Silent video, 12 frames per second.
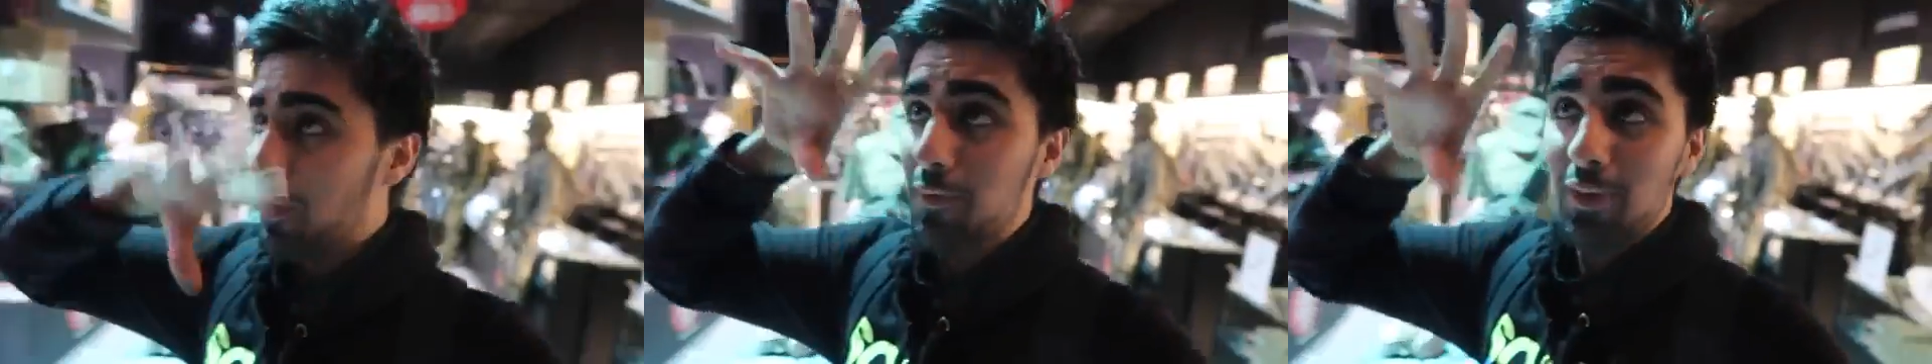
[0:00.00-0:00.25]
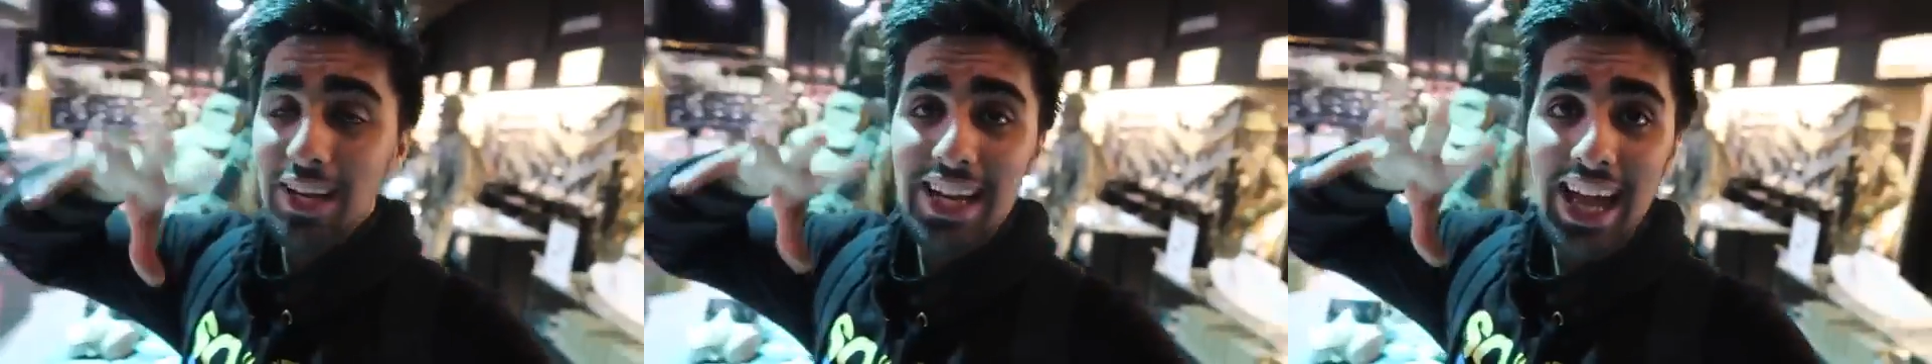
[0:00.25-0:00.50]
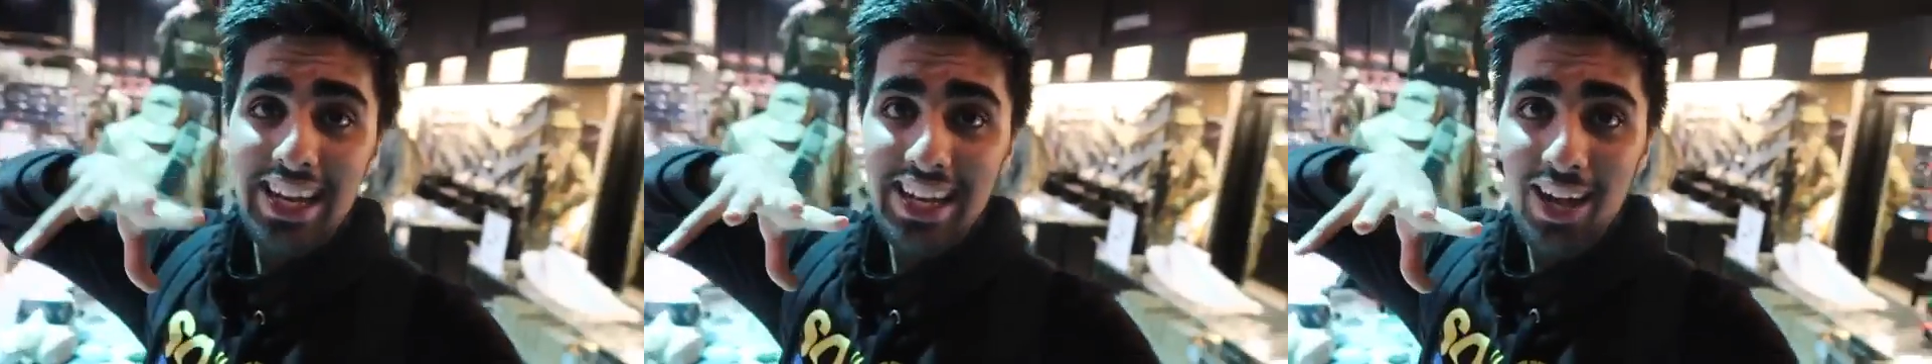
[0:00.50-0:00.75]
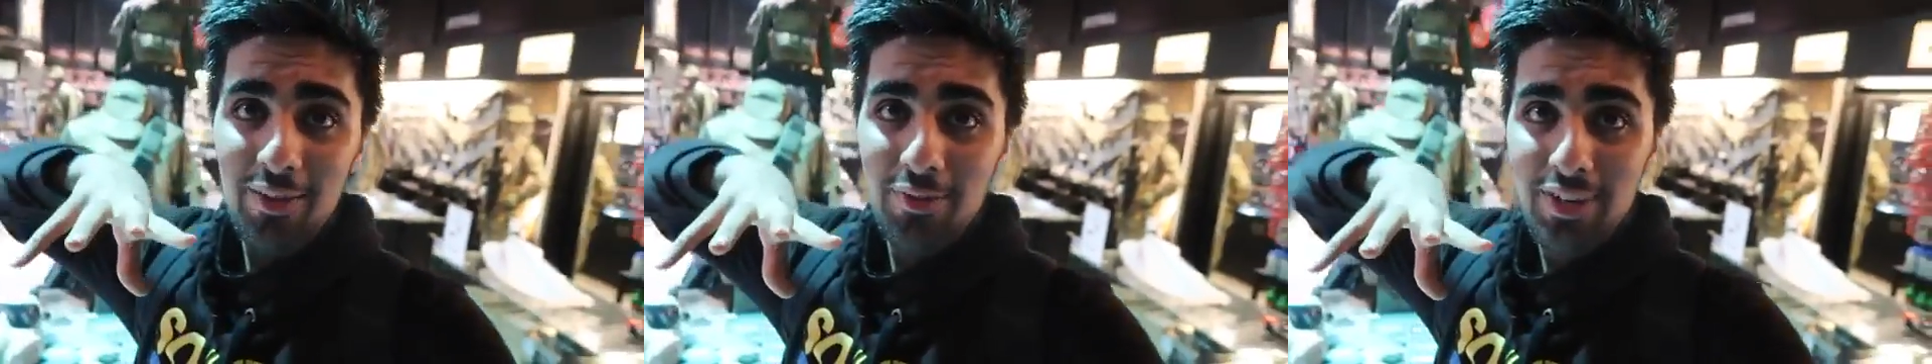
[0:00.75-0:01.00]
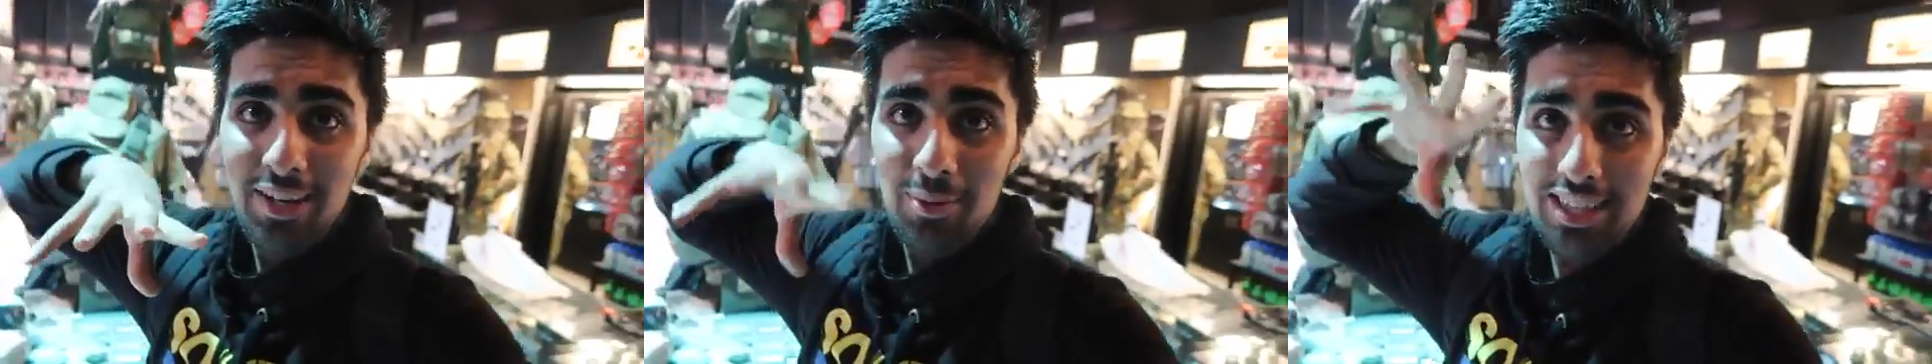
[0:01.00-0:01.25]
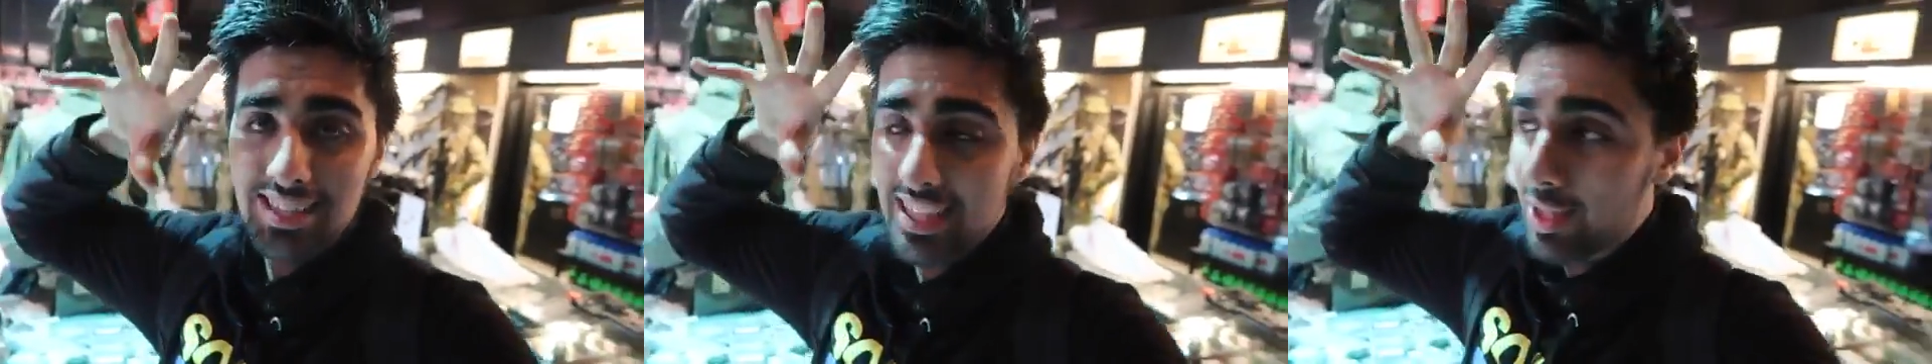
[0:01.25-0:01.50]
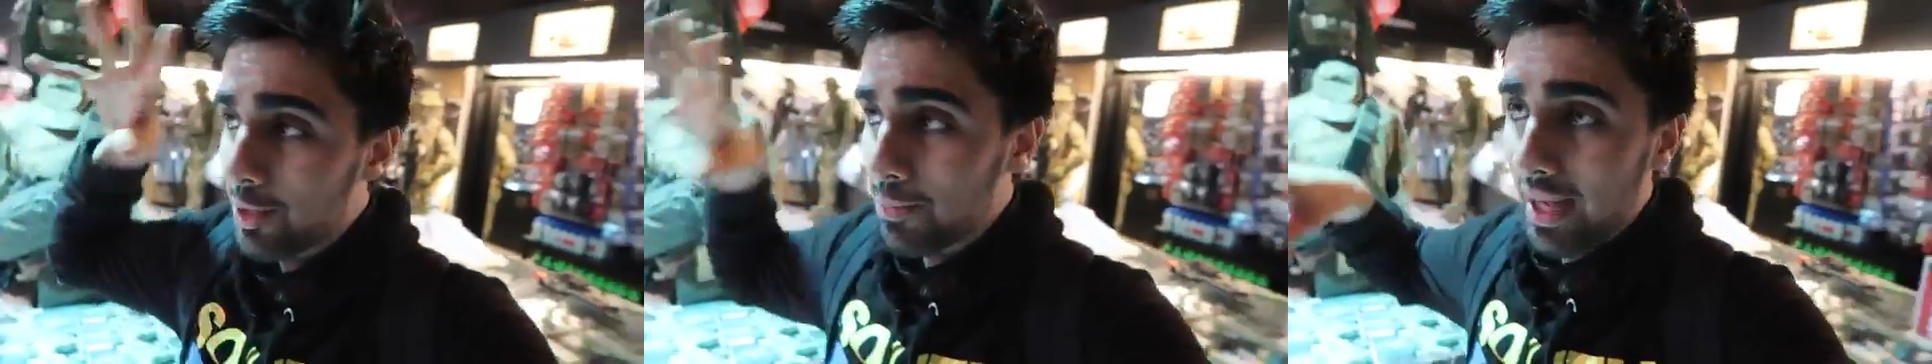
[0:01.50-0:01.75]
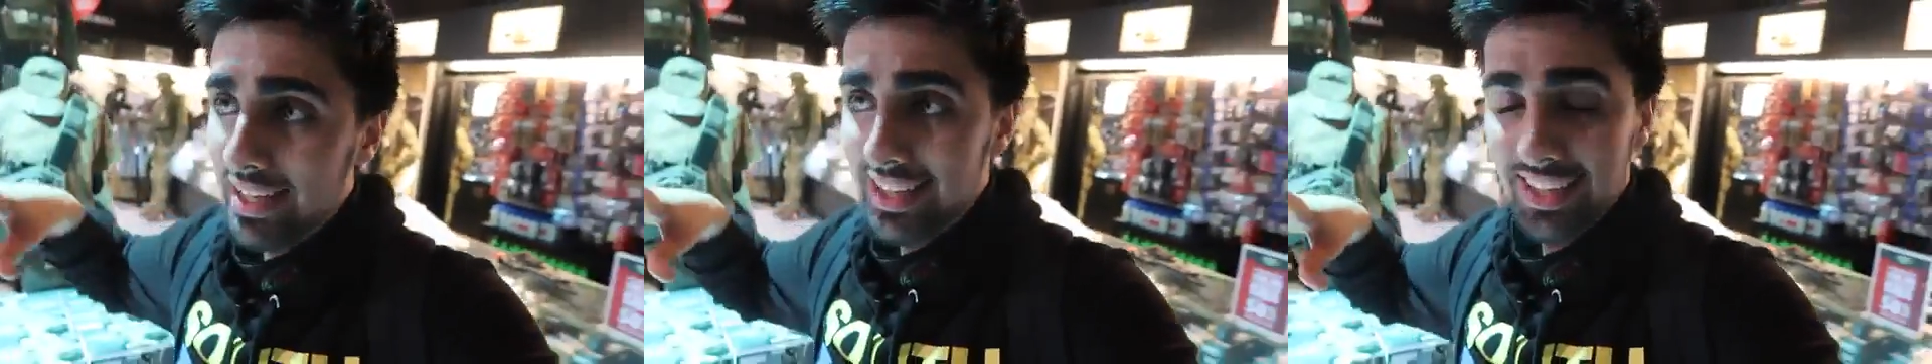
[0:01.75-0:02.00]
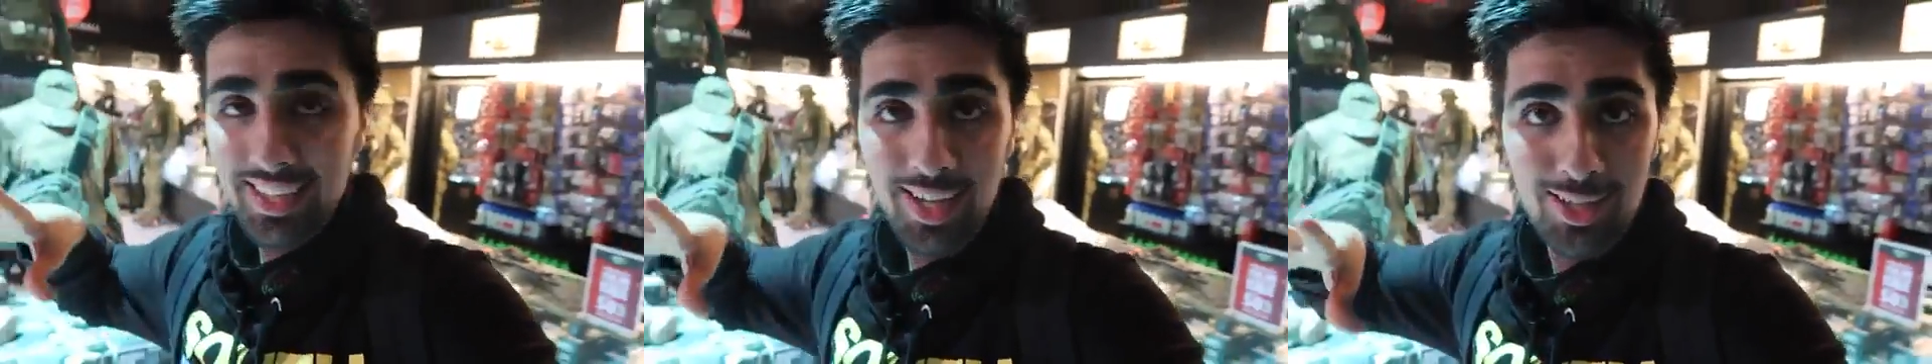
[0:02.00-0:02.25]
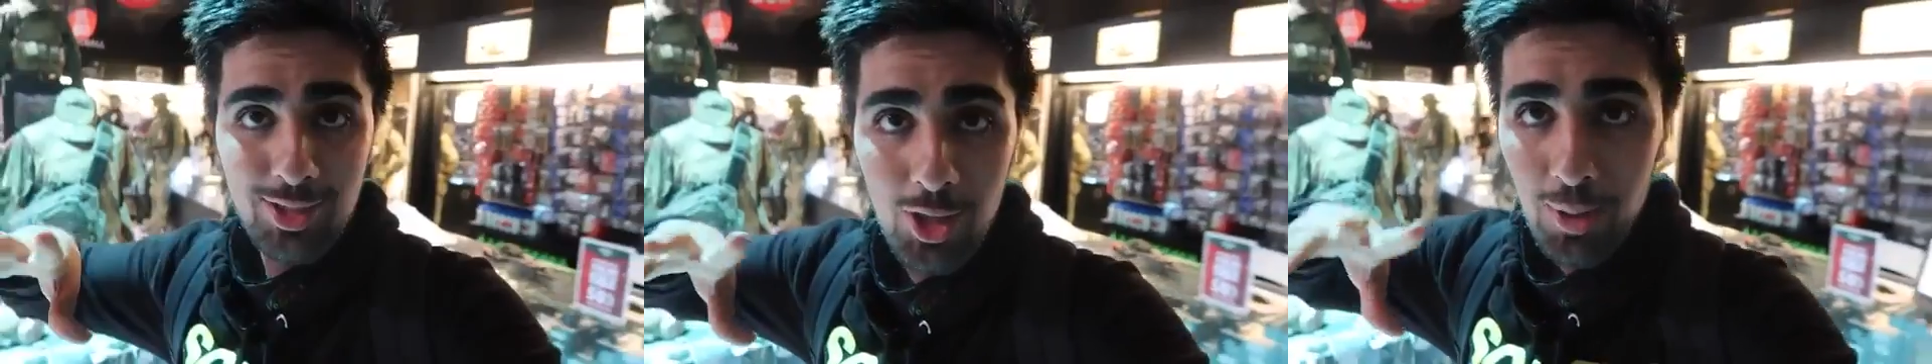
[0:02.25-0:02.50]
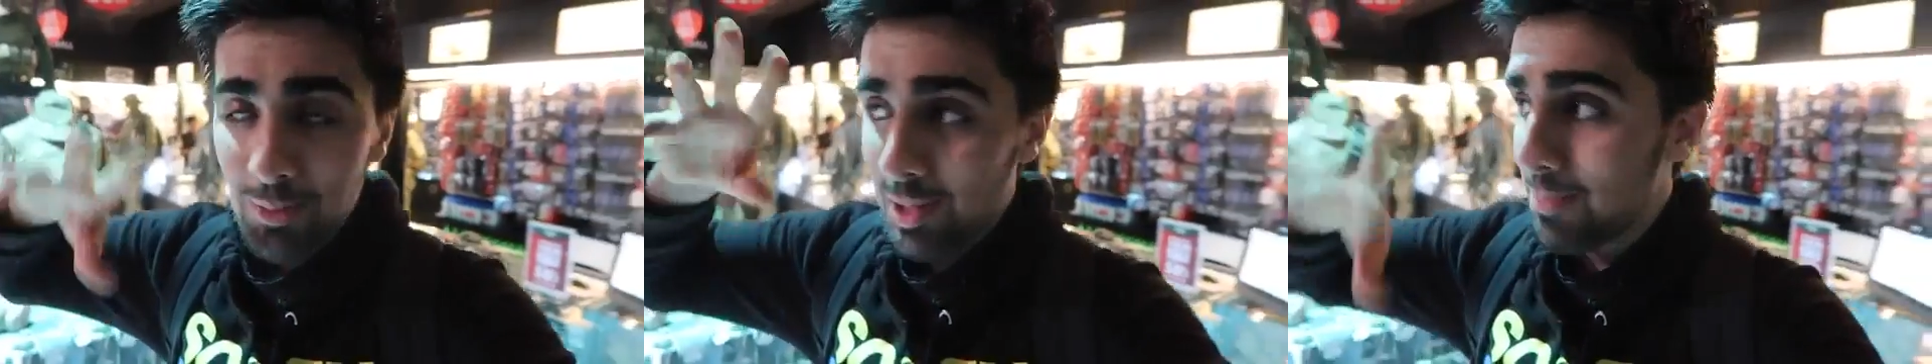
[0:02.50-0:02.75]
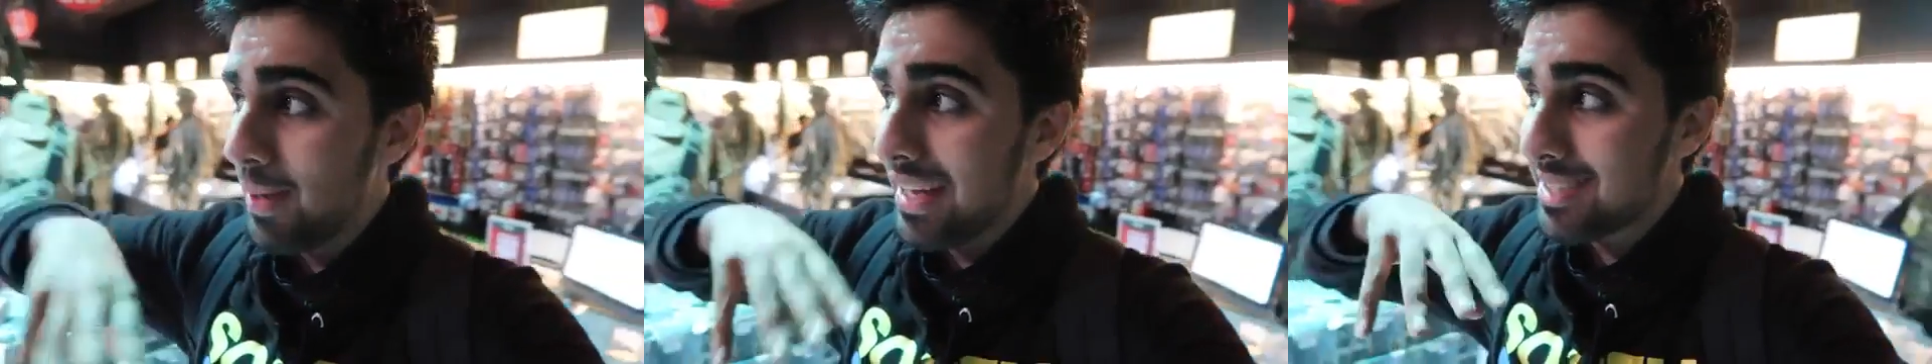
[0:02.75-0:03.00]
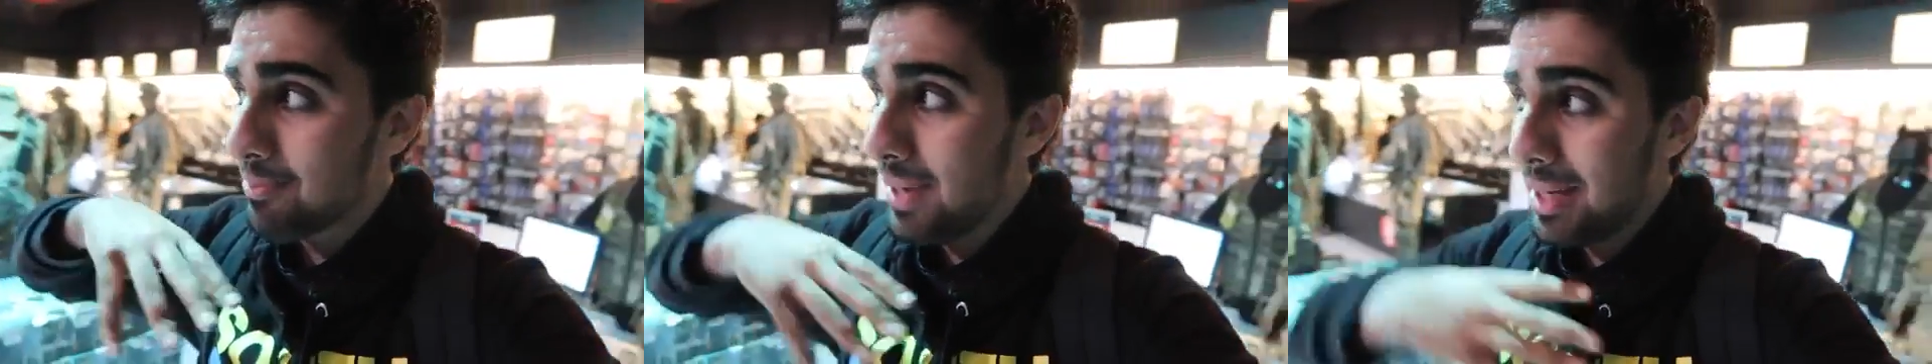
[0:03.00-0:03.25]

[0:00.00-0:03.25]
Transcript: we're fully heading out of here. We're gonna say goodbye to the gun shop, goodbye to